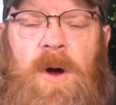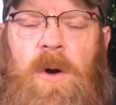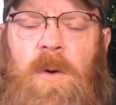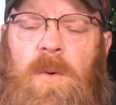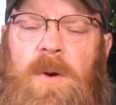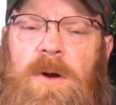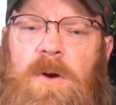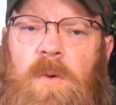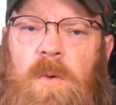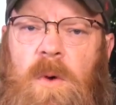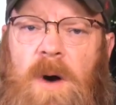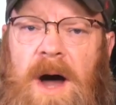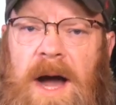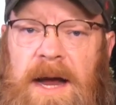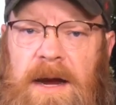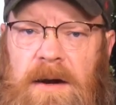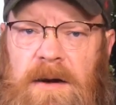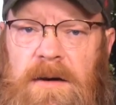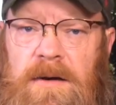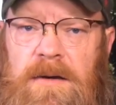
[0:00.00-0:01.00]
are
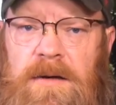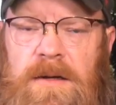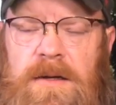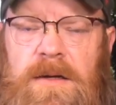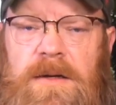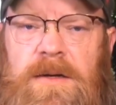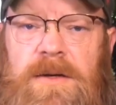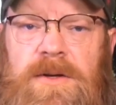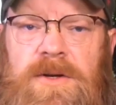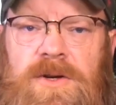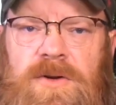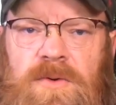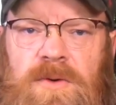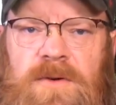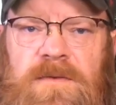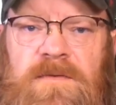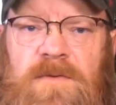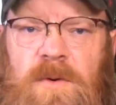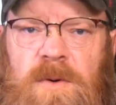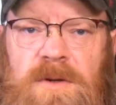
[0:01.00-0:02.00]
required
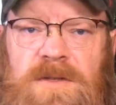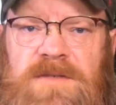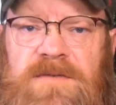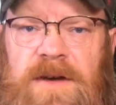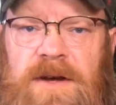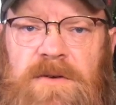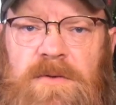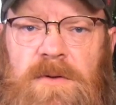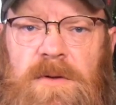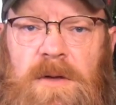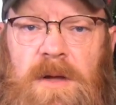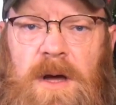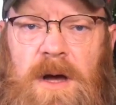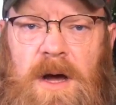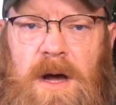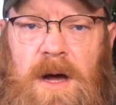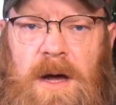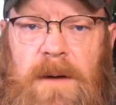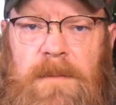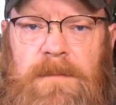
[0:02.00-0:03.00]
to enforce federal
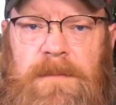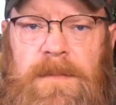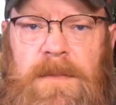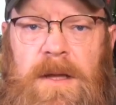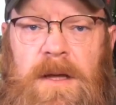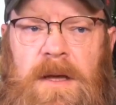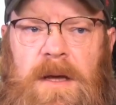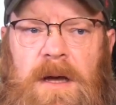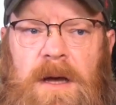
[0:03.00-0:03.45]
law,